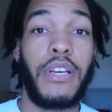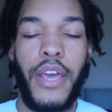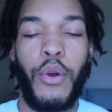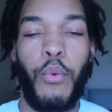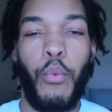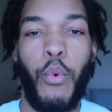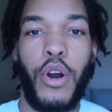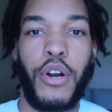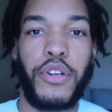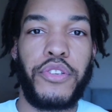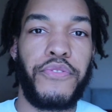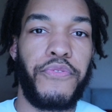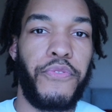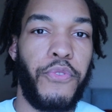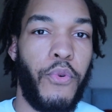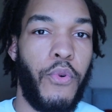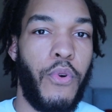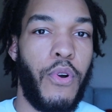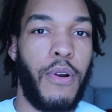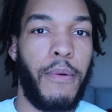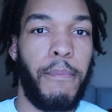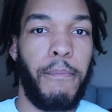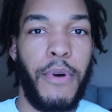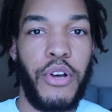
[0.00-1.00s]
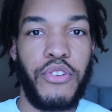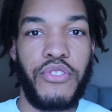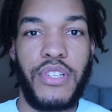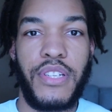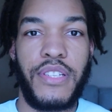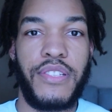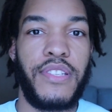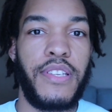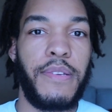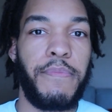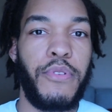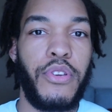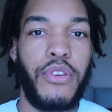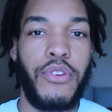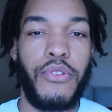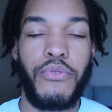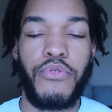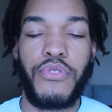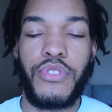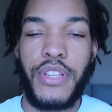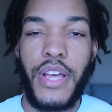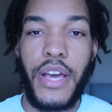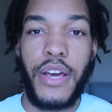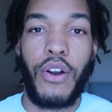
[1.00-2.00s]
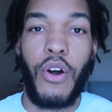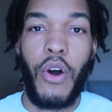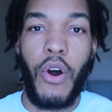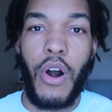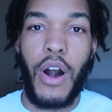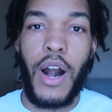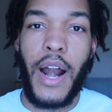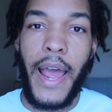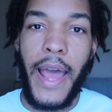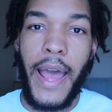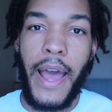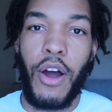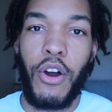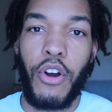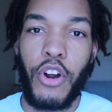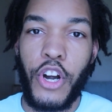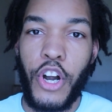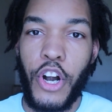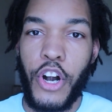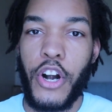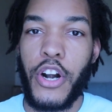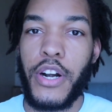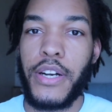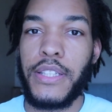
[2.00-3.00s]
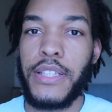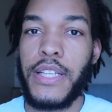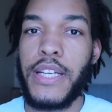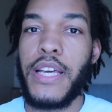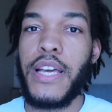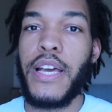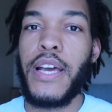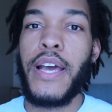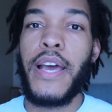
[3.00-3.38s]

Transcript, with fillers: It works for most of the CPUs that are out currently.